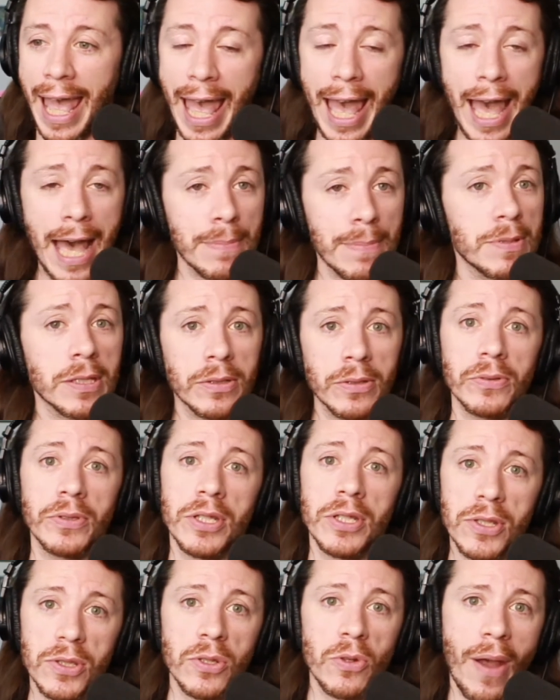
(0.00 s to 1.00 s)

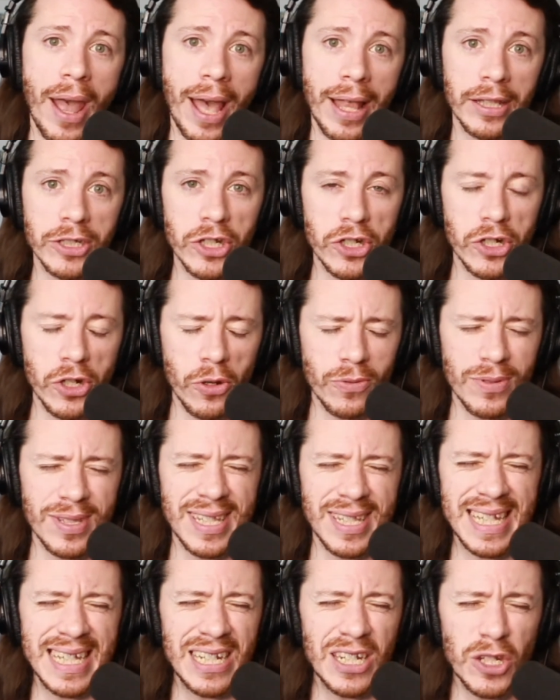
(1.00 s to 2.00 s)
absolutely sue Alex
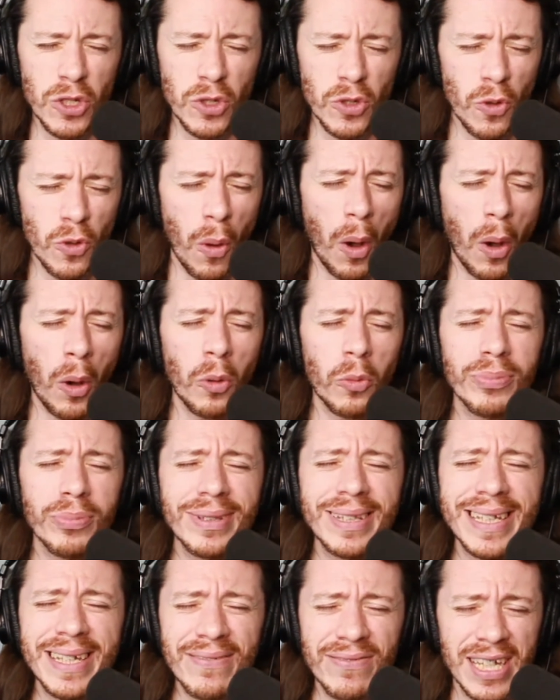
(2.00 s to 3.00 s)
Jones into
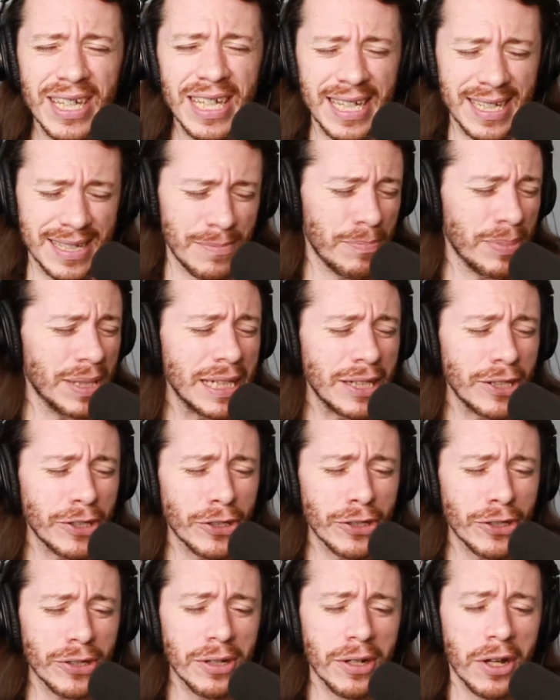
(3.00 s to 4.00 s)
oblivion,
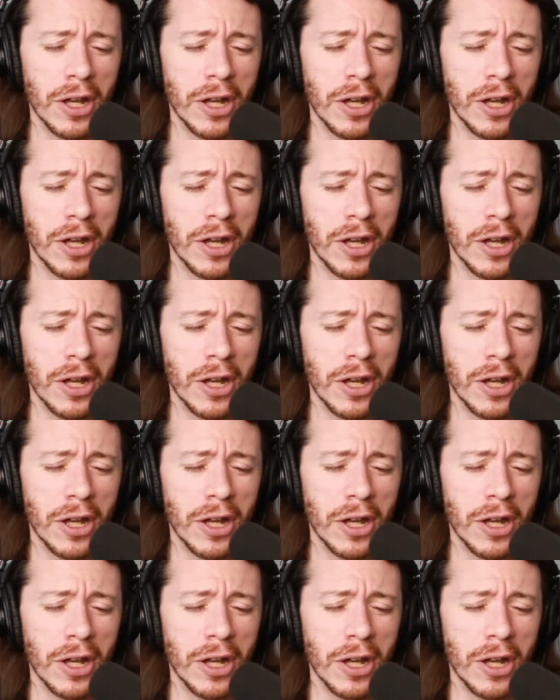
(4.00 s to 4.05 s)
pure